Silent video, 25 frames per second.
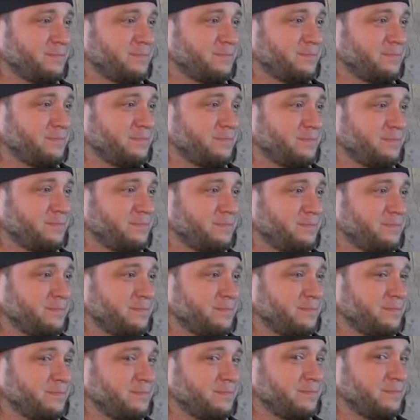
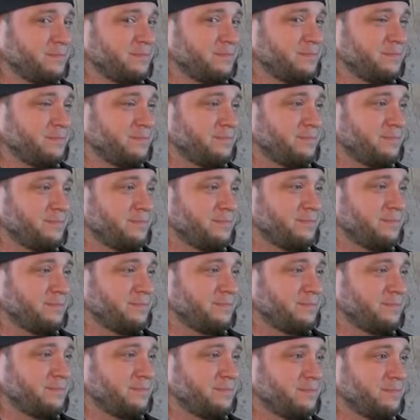
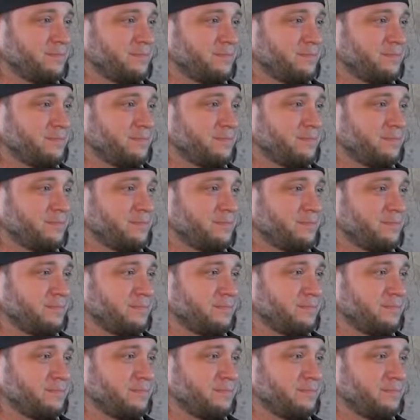
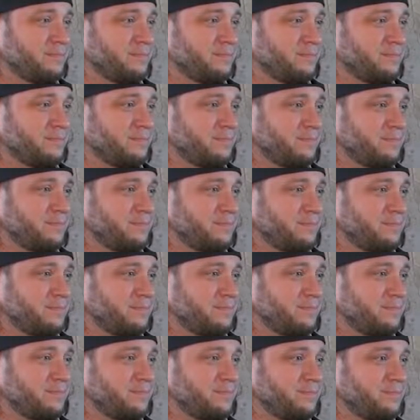
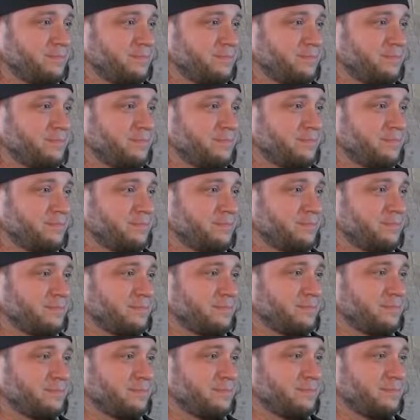
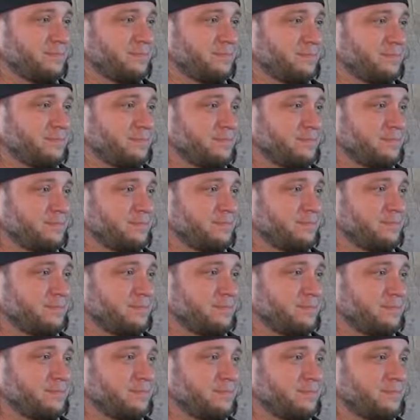
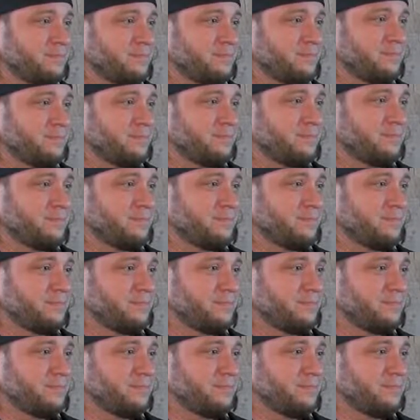
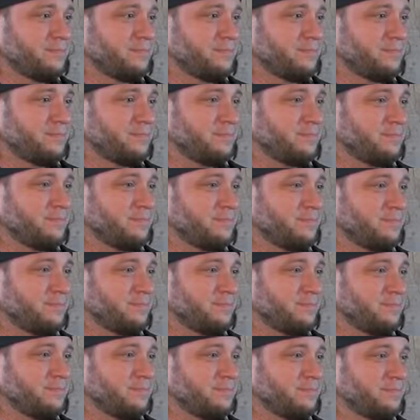
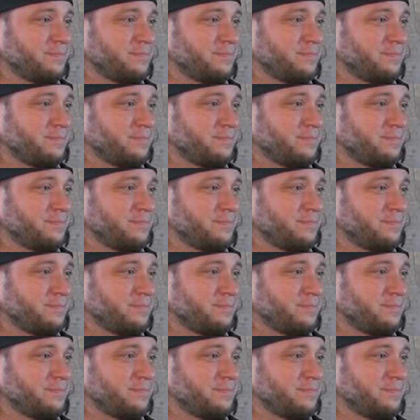No words are spoken by the person on screen.